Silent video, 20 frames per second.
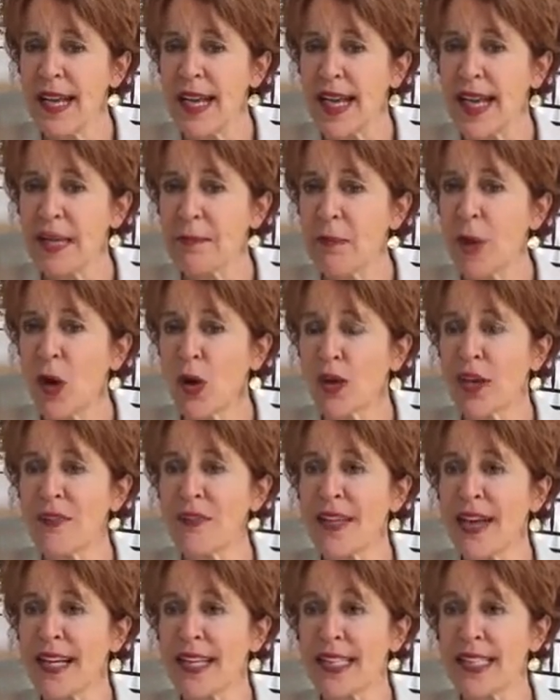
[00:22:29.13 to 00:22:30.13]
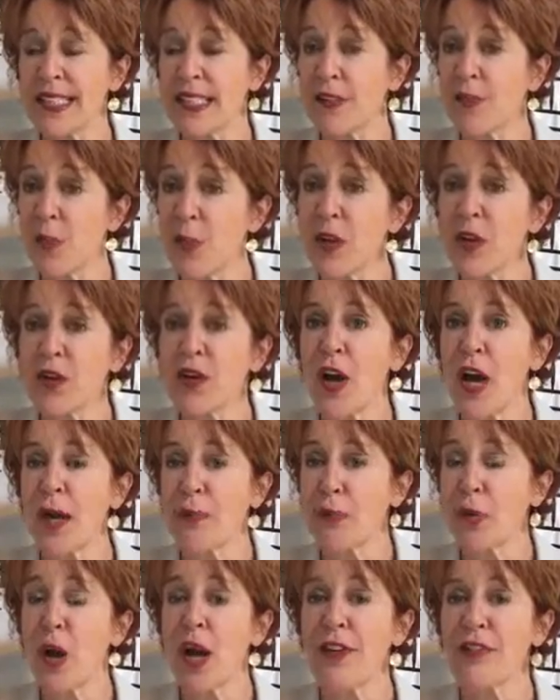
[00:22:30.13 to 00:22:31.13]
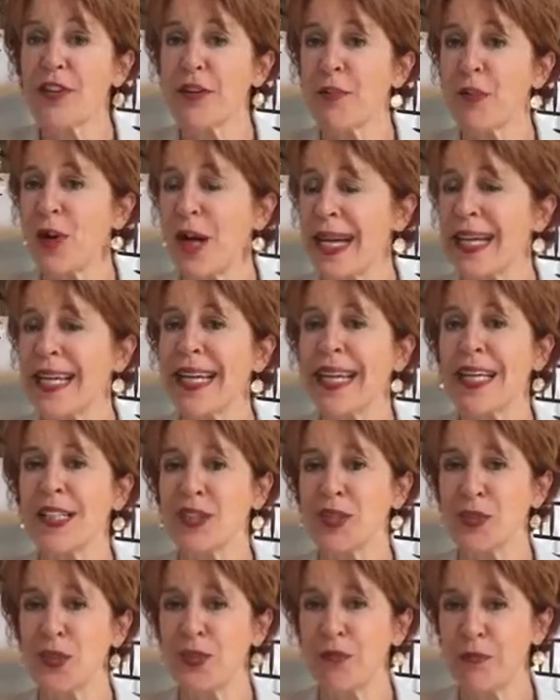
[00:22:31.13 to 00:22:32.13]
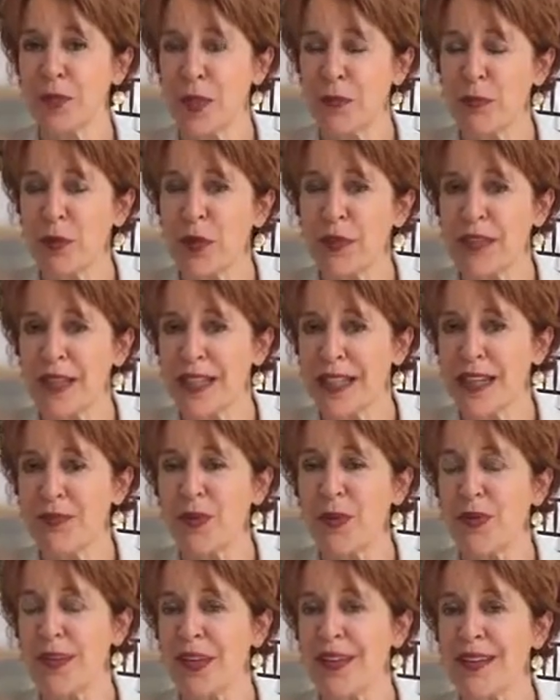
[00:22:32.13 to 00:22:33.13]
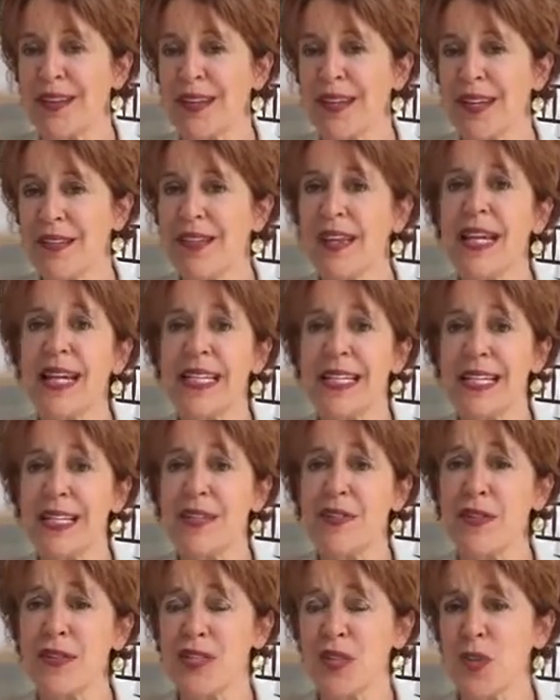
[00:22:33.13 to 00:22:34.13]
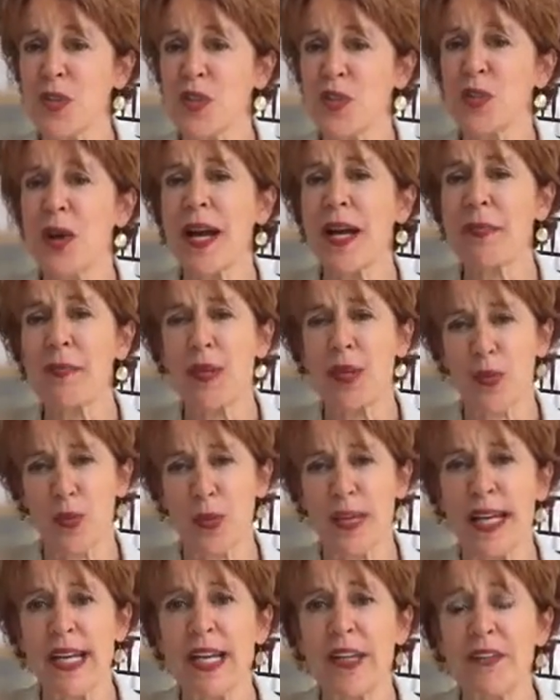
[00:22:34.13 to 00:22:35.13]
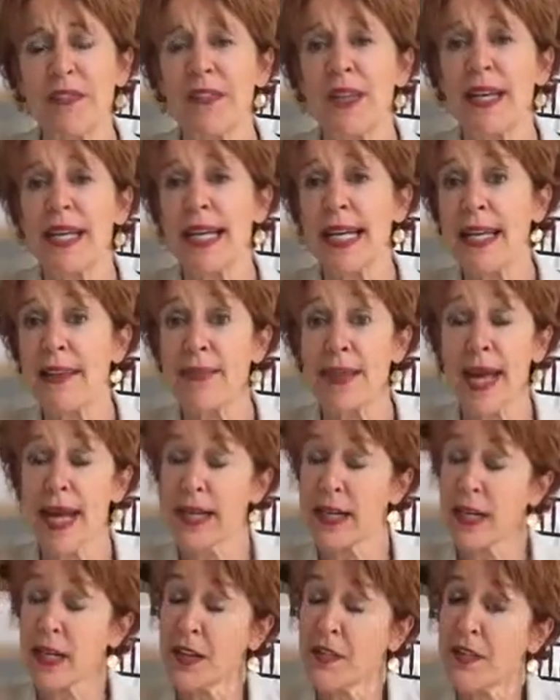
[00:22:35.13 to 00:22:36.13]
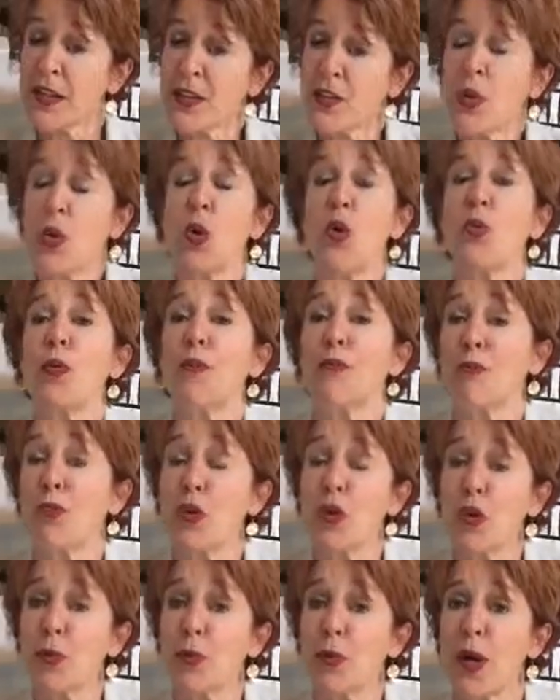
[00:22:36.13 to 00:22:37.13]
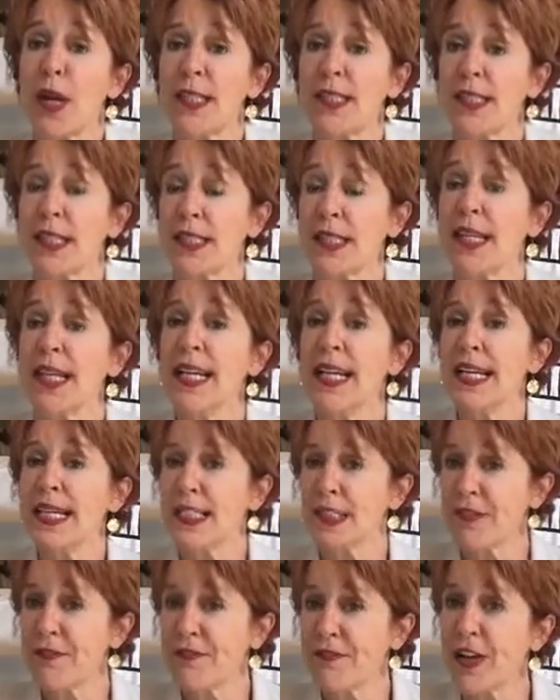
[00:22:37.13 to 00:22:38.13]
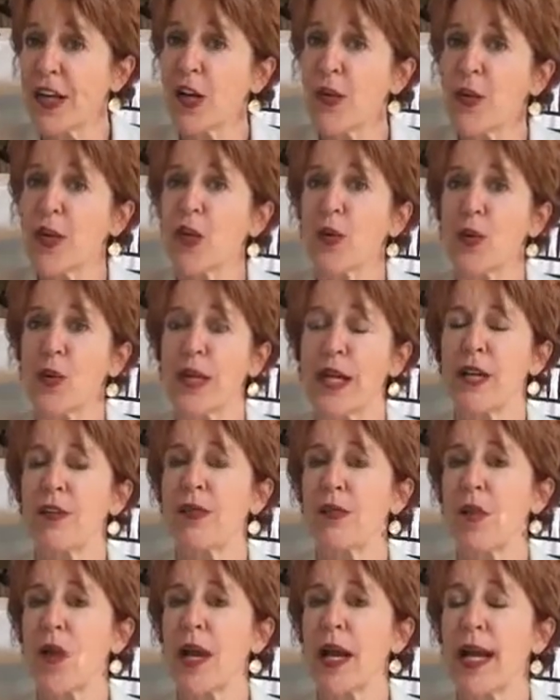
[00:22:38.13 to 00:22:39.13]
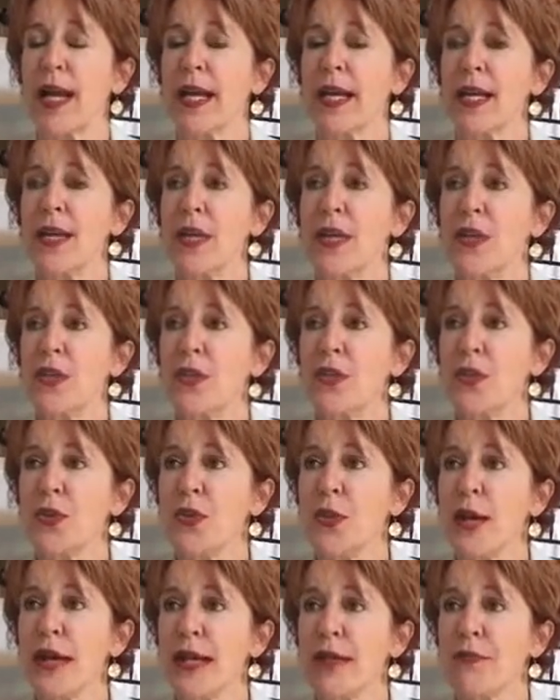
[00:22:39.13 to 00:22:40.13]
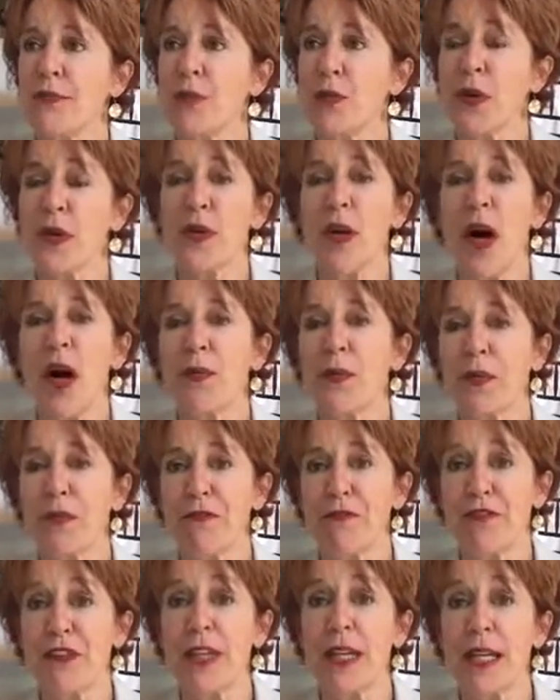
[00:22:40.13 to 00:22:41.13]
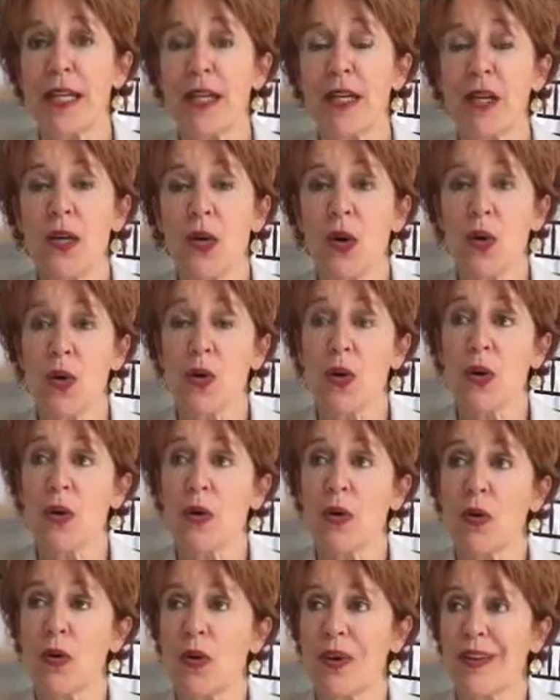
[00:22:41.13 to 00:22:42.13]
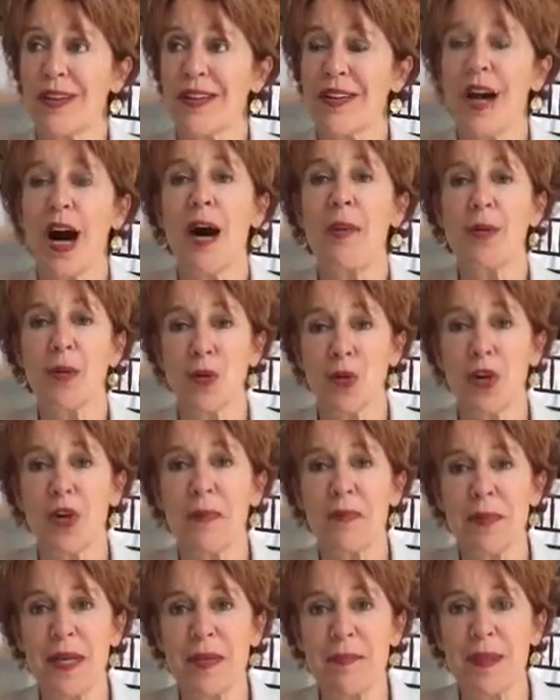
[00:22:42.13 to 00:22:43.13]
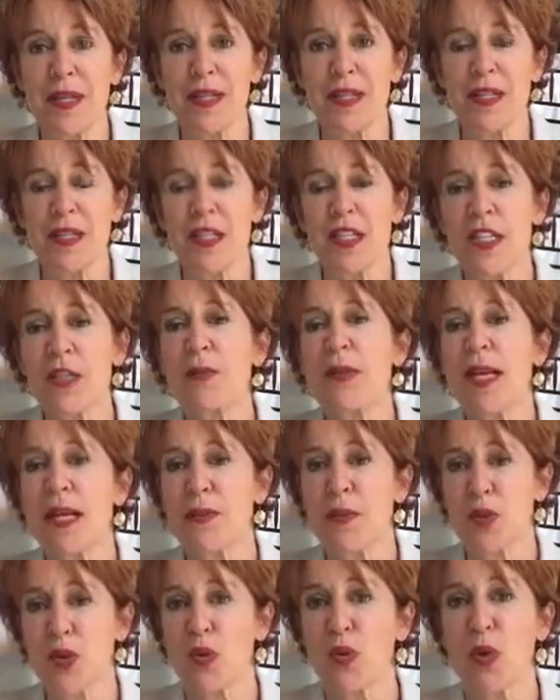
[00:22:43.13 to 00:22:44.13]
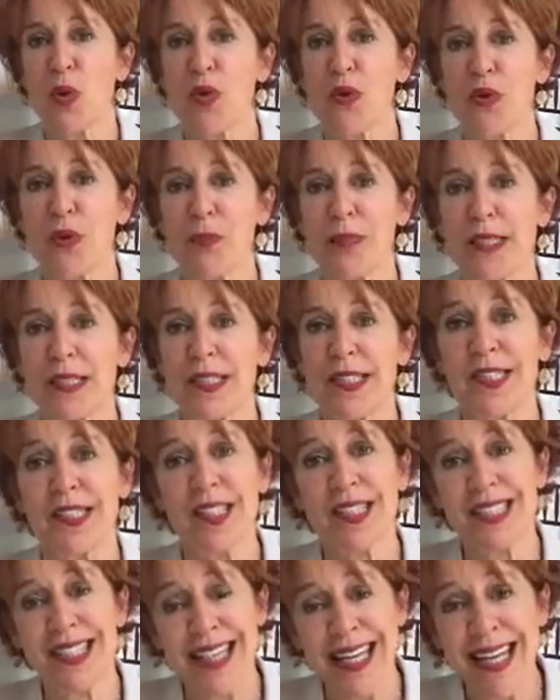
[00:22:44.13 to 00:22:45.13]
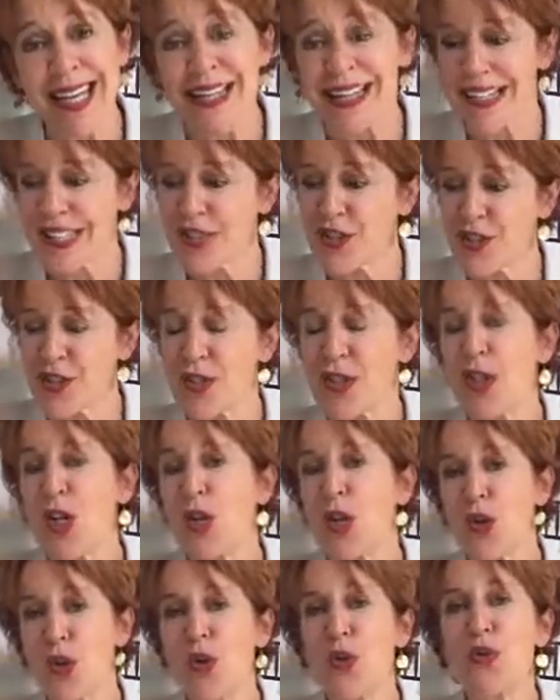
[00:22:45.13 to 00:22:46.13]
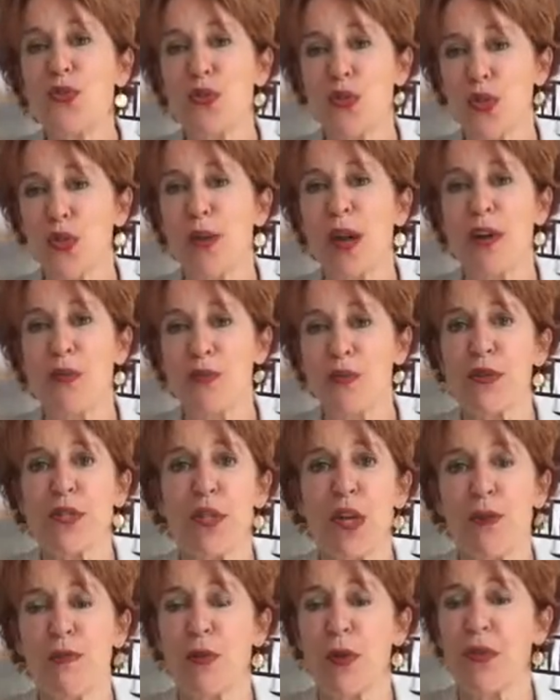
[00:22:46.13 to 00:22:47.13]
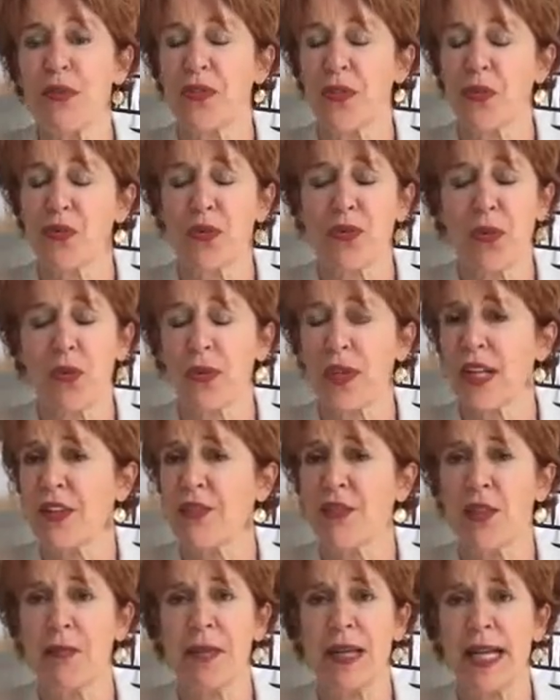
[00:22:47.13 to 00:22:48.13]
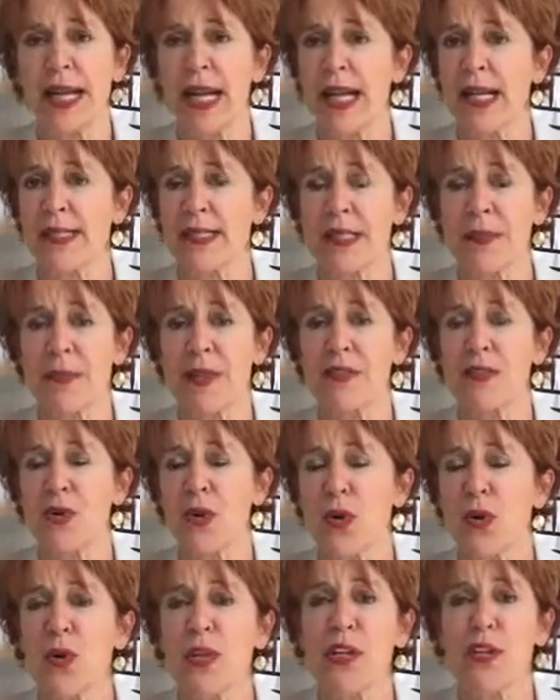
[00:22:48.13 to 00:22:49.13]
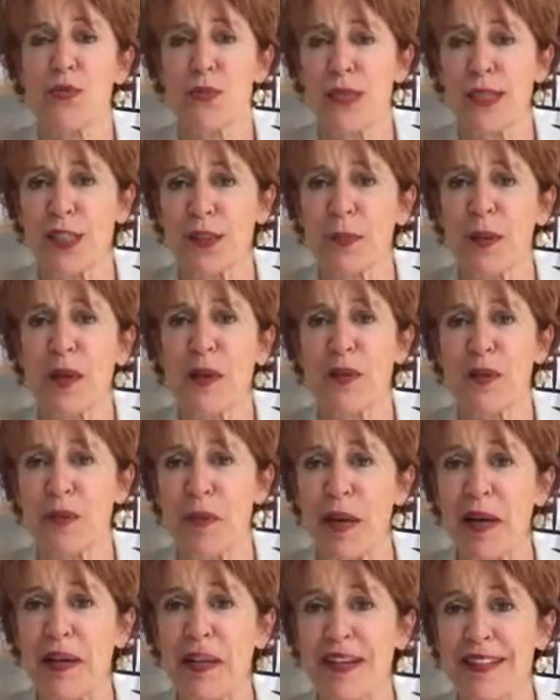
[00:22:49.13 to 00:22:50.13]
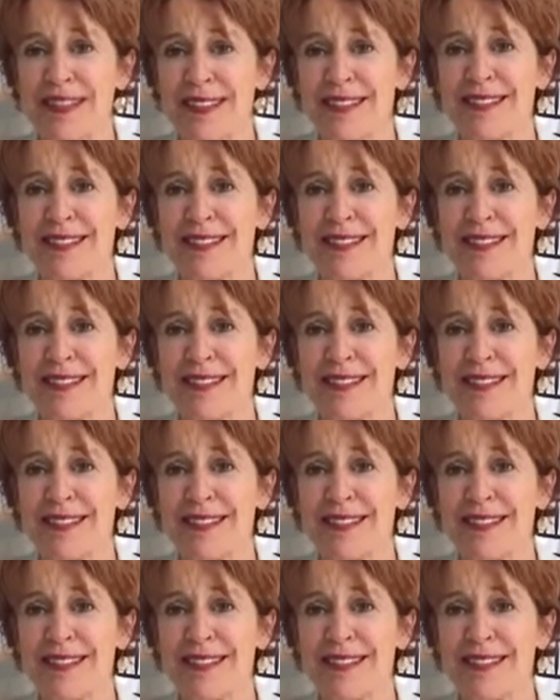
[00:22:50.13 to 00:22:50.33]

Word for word: And part of that is if we are not profitable, I can't serve people at the level that, that I need to. So we try to be creative in that. And I think the whole referral process is a very creative way to and for a nominal fee or, or a nominal commitment to be able to grow your business. Because again, it's just who you surround yourself with. So certainly if somebody asks to be totally transparent about it.